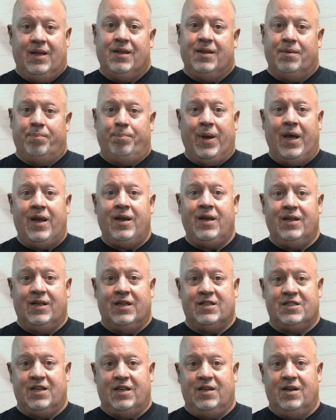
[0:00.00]
The pending
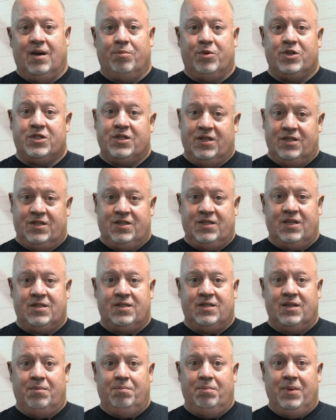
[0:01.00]
listing number is
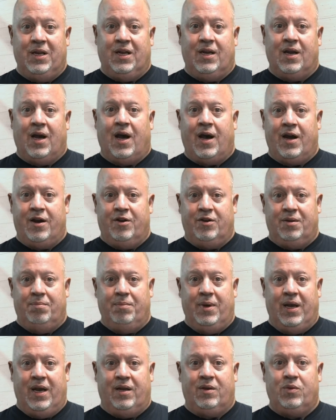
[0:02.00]
consistent, meaning higher
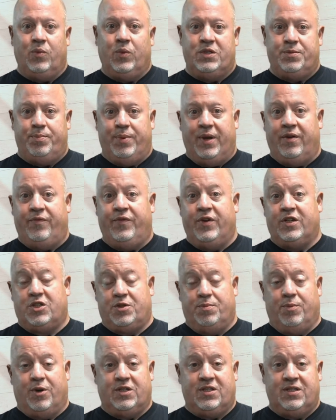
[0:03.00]
demand, which benefits
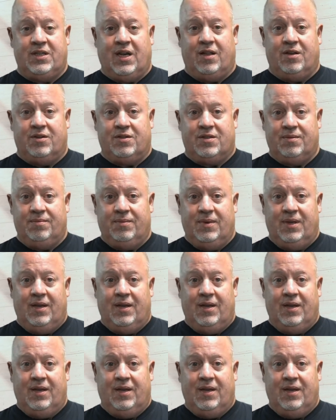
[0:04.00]
smart sellers.